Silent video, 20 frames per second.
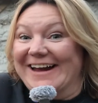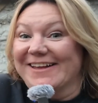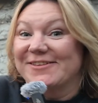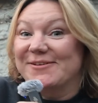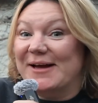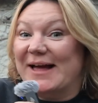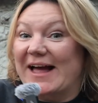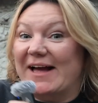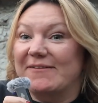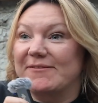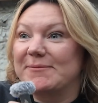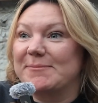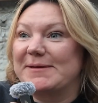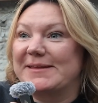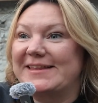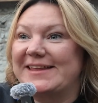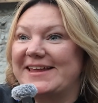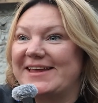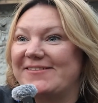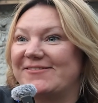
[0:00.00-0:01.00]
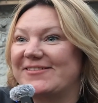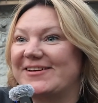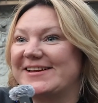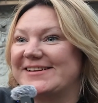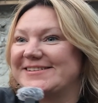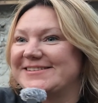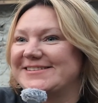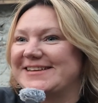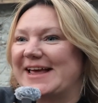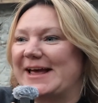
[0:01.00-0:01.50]
So I have him in the
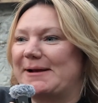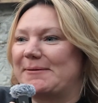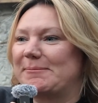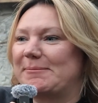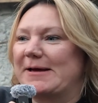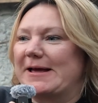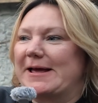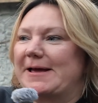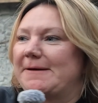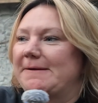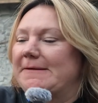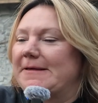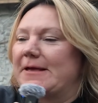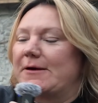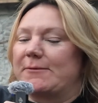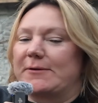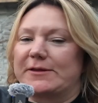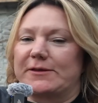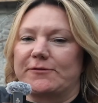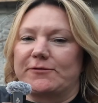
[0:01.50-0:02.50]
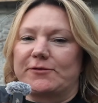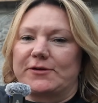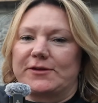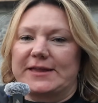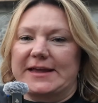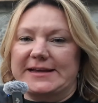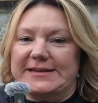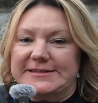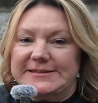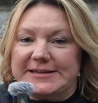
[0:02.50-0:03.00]
evenings to help with a few
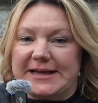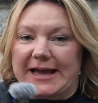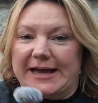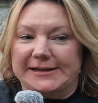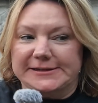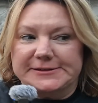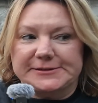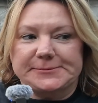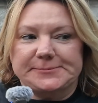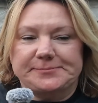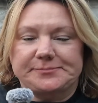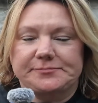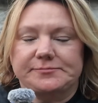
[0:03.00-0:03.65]
things, and